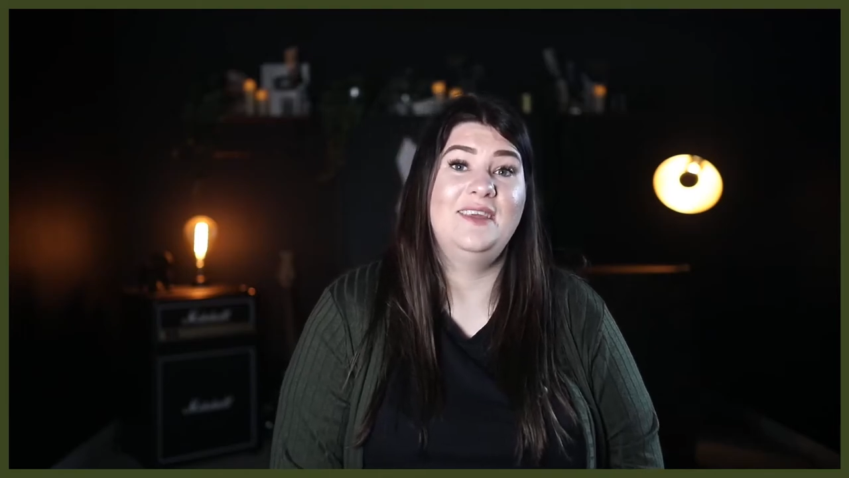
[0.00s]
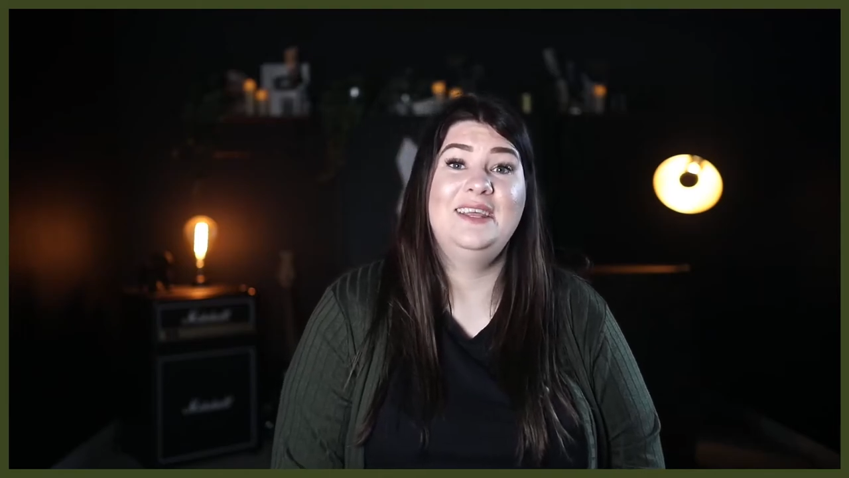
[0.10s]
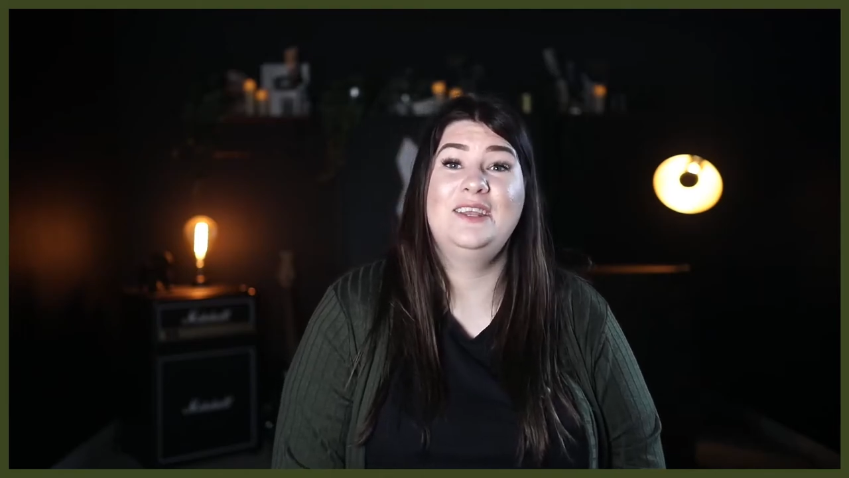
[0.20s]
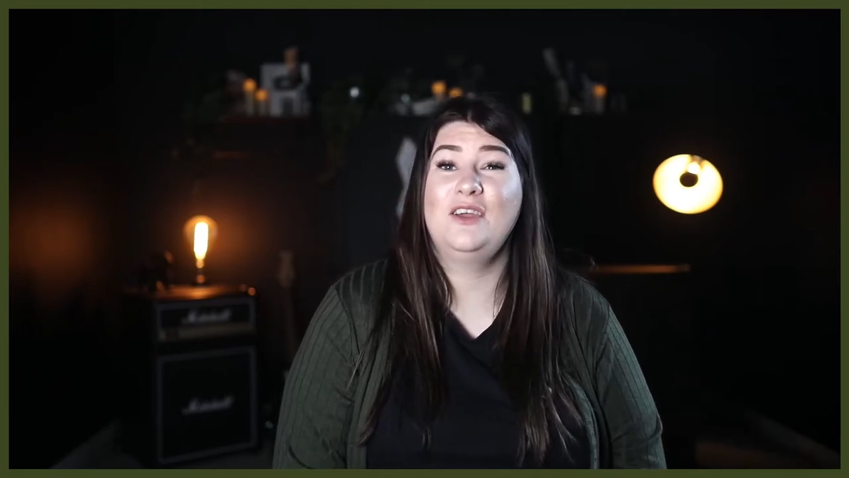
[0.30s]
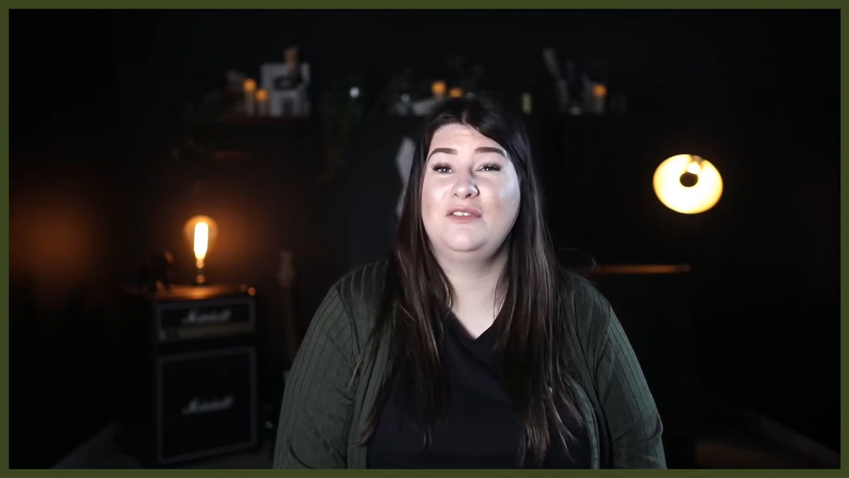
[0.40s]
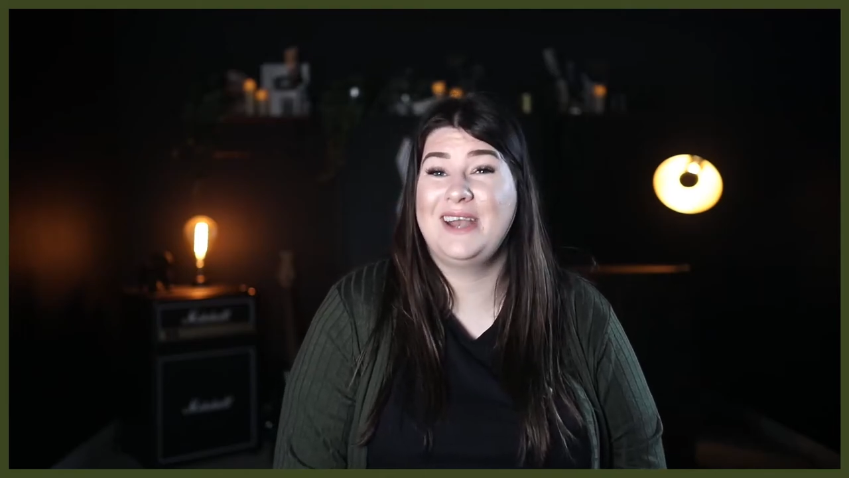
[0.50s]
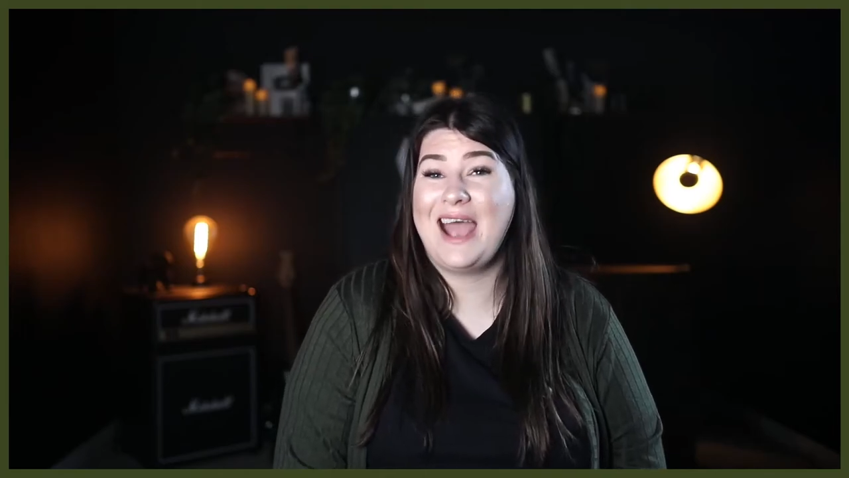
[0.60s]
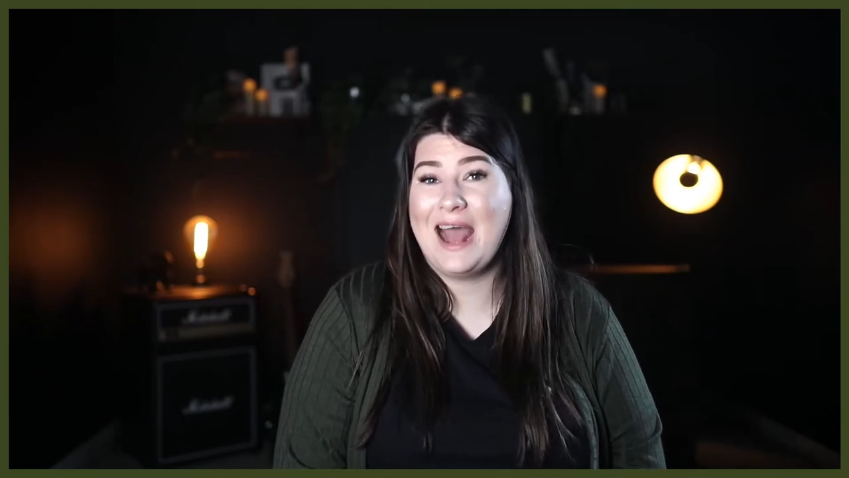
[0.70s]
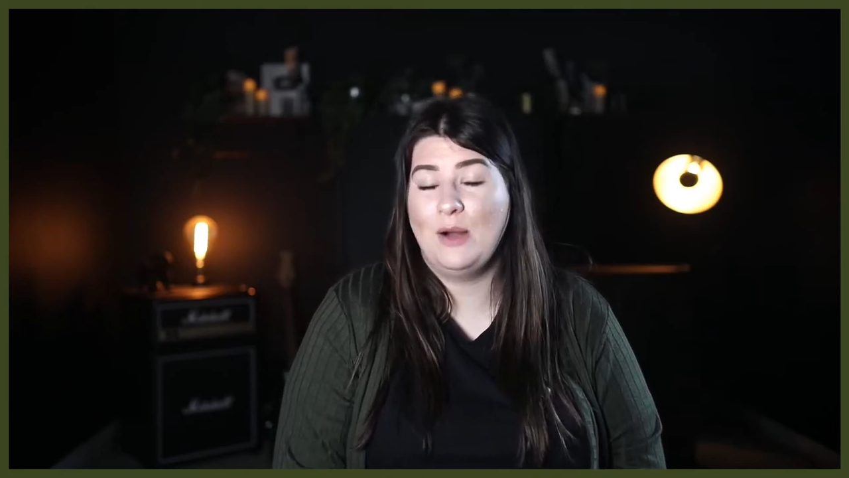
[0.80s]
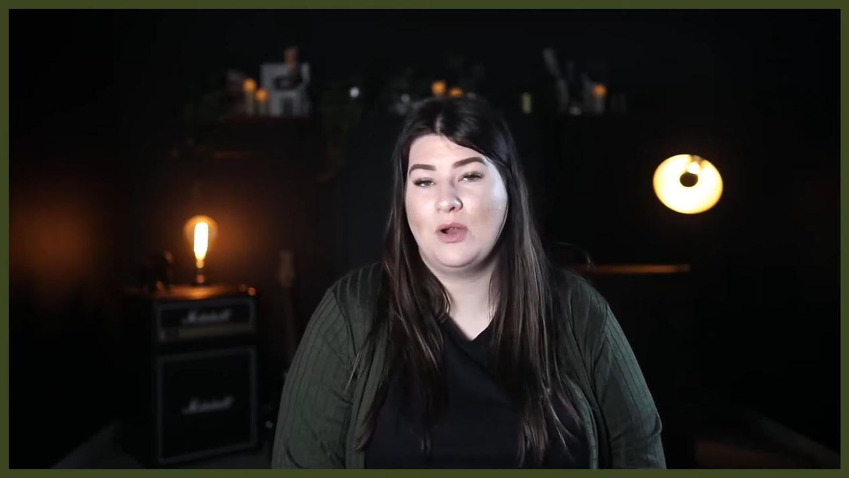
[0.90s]
they need over an
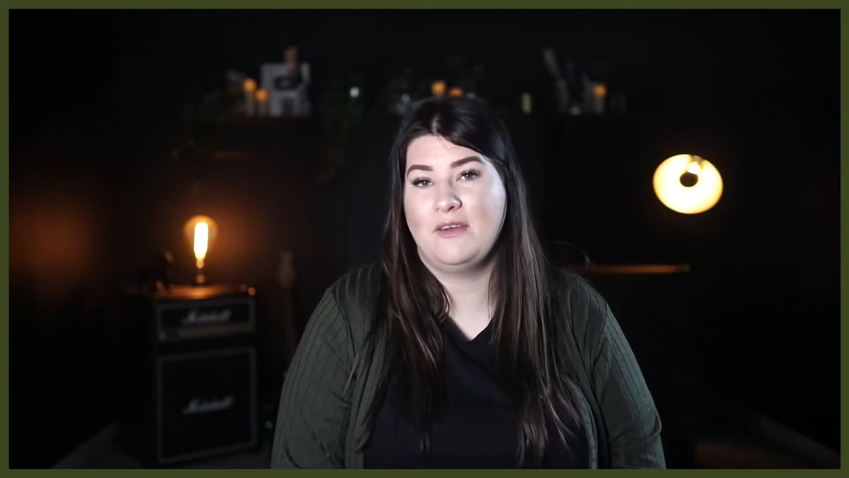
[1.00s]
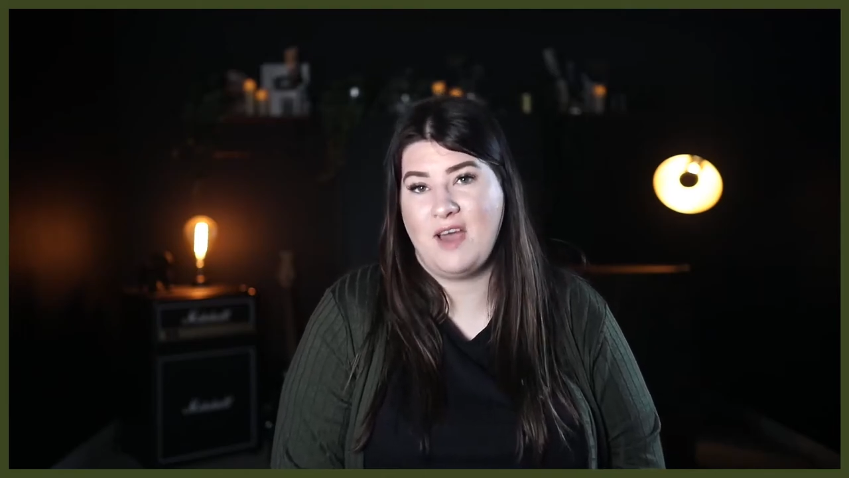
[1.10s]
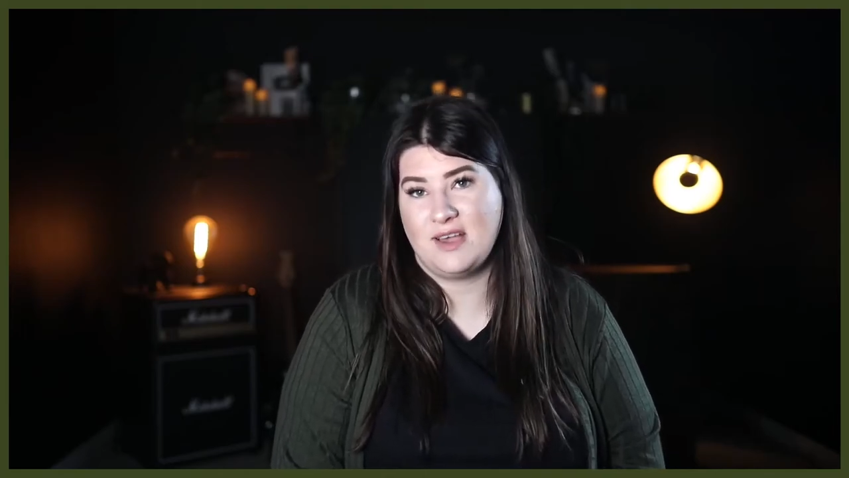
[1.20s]
hour of